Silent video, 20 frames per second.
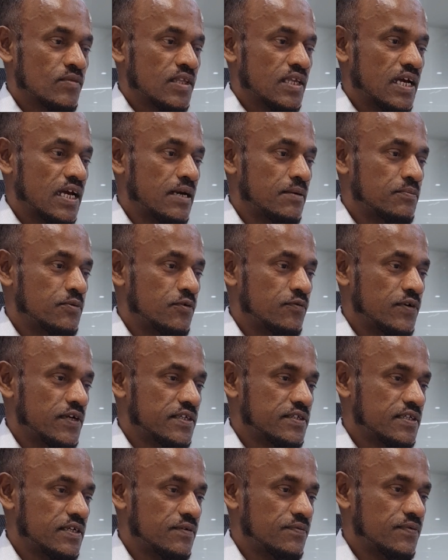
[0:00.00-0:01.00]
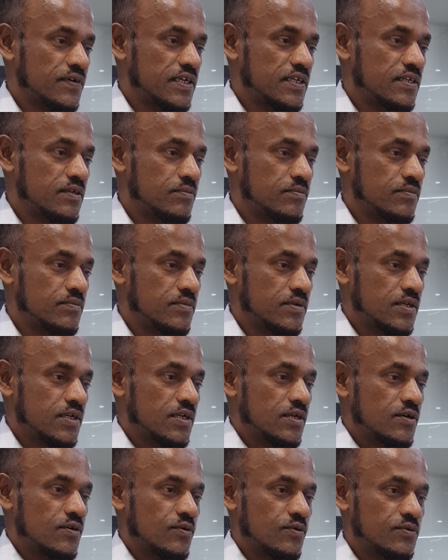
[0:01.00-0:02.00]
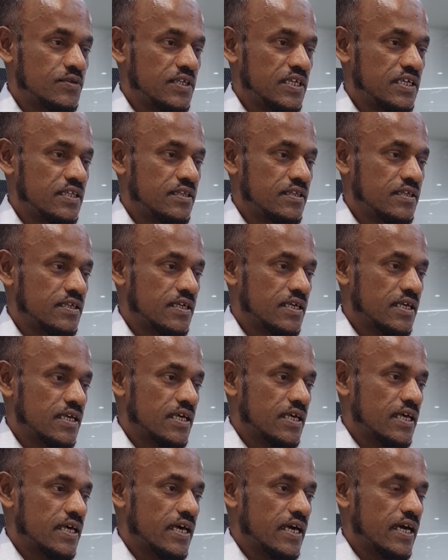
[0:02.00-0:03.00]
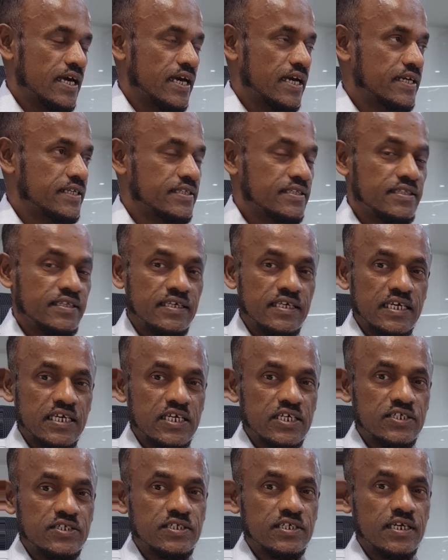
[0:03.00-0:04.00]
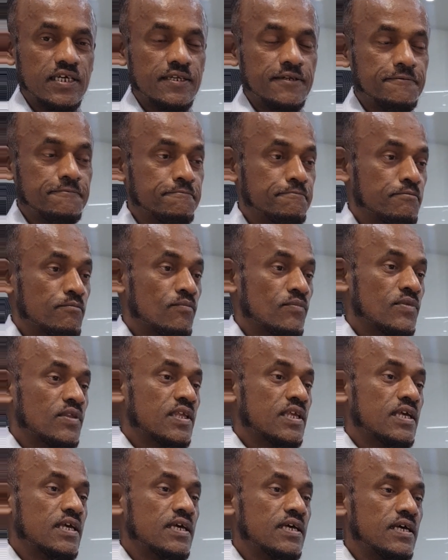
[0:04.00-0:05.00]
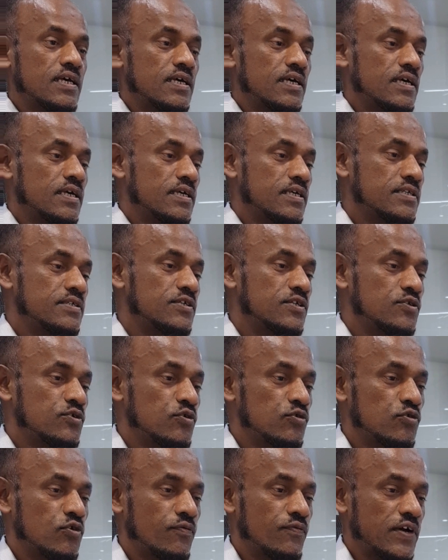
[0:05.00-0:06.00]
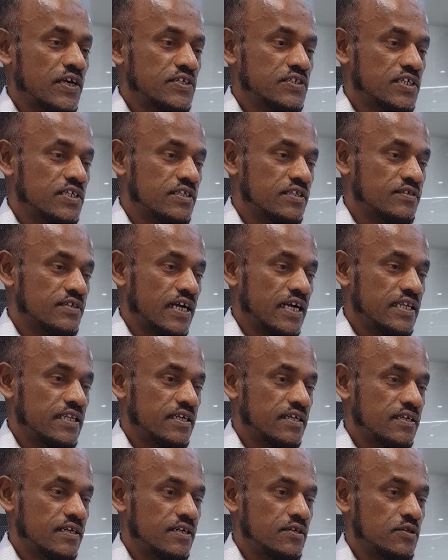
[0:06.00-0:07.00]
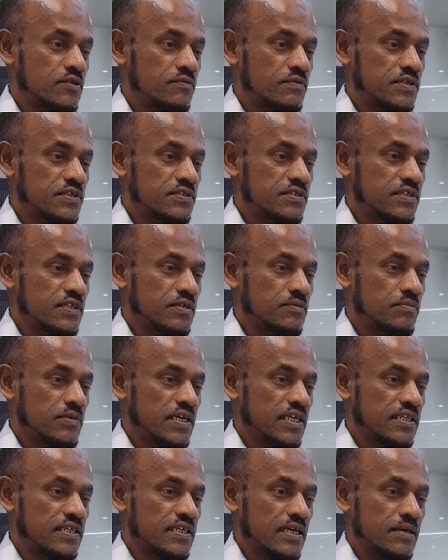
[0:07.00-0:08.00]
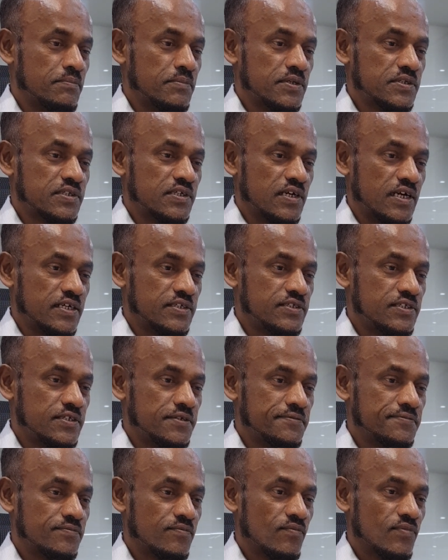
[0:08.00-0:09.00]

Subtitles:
I'm Professor Fahim Uddin at the Asian Institute of Fashion Design, Iqra University, main campus, Karachi.